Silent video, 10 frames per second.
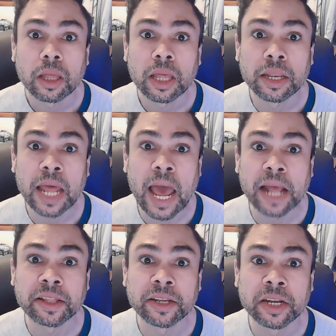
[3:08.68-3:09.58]
and to
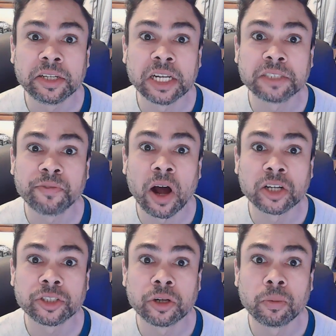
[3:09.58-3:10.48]
act in a
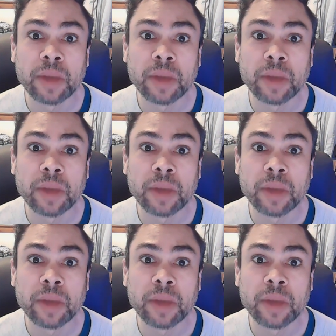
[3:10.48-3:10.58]
dysfunctional